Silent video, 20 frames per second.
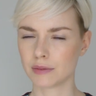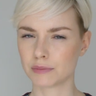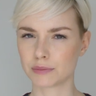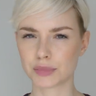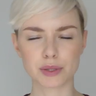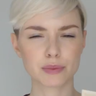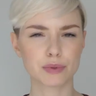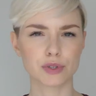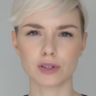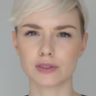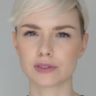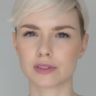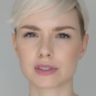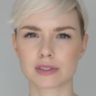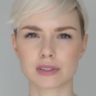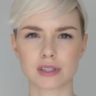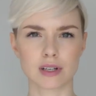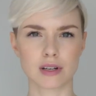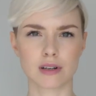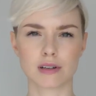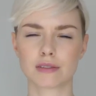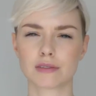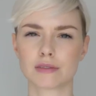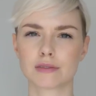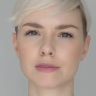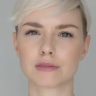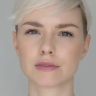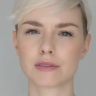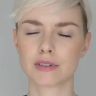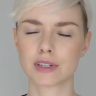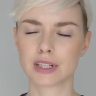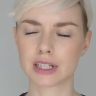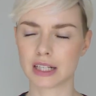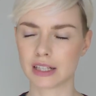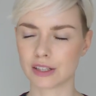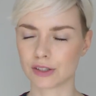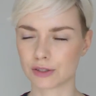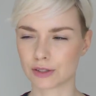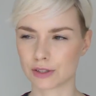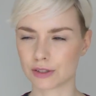prebiotics are
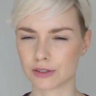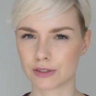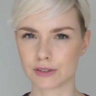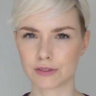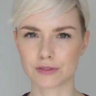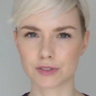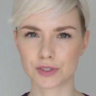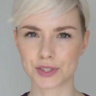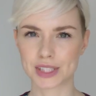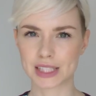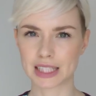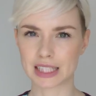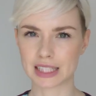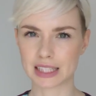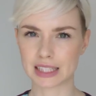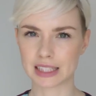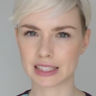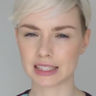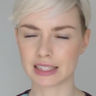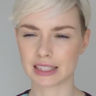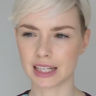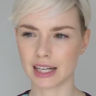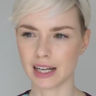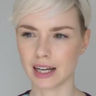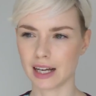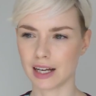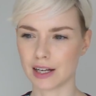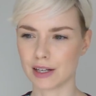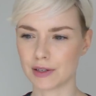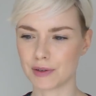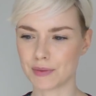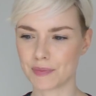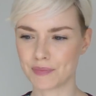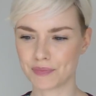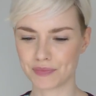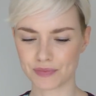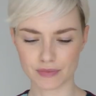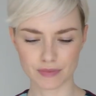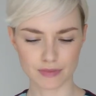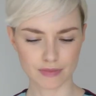really good for skin.
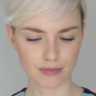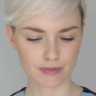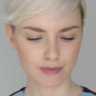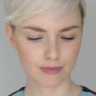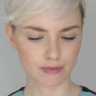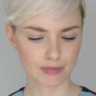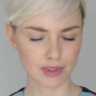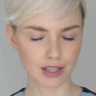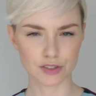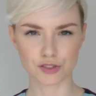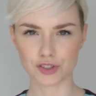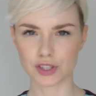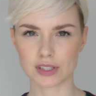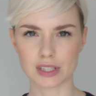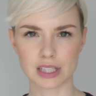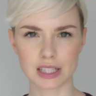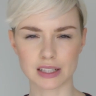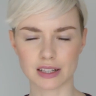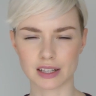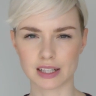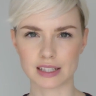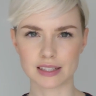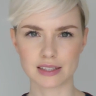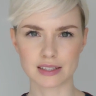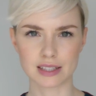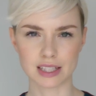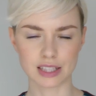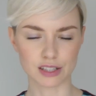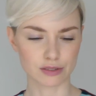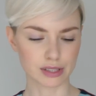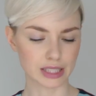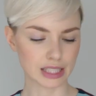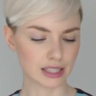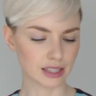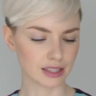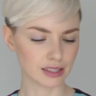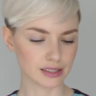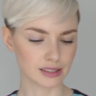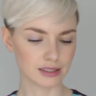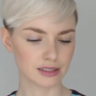Just a nice
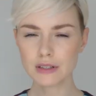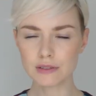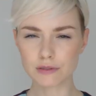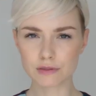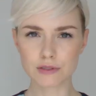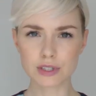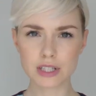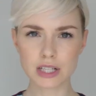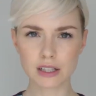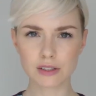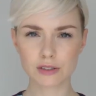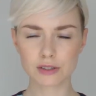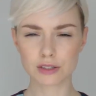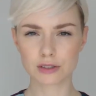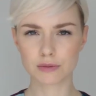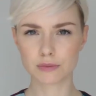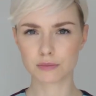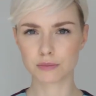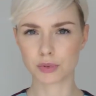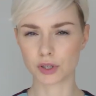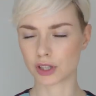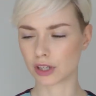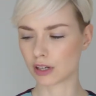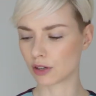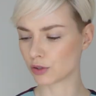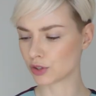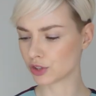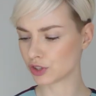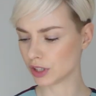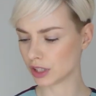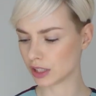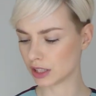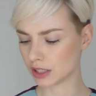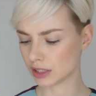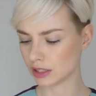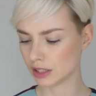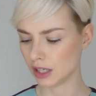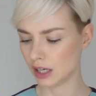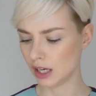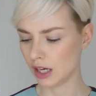ingredient. Really good body
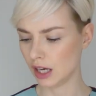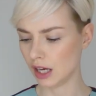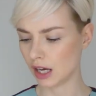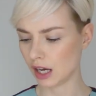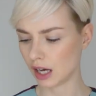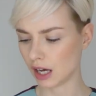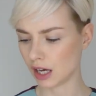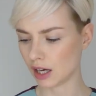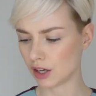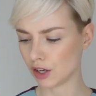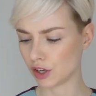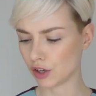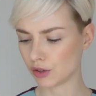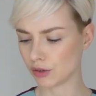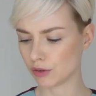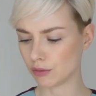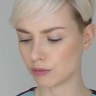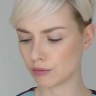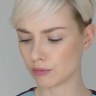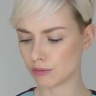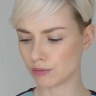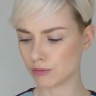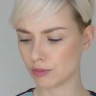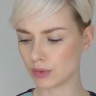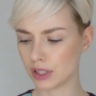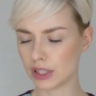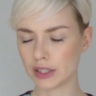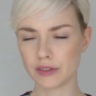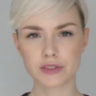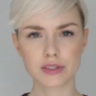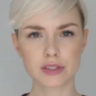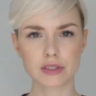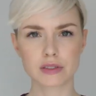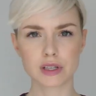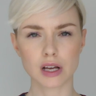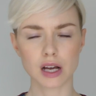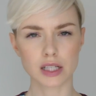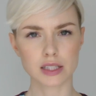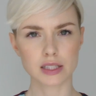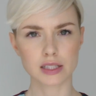lotion, leaves
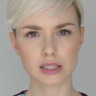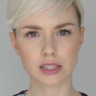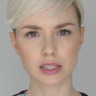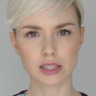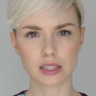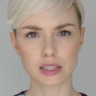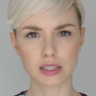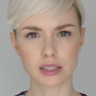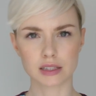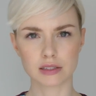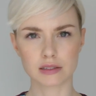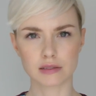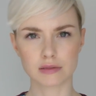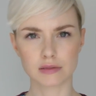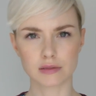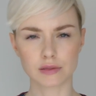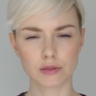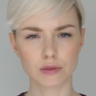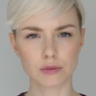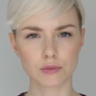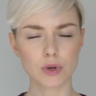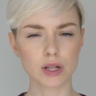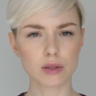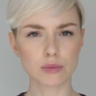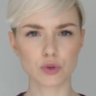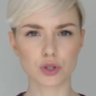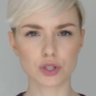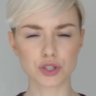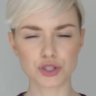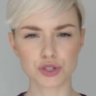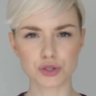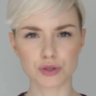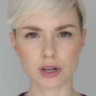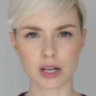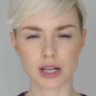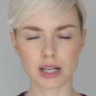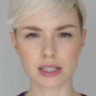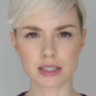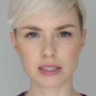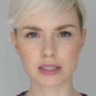her skin well
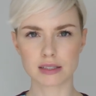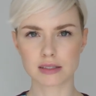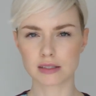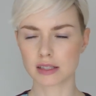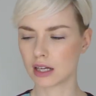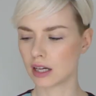moisturized.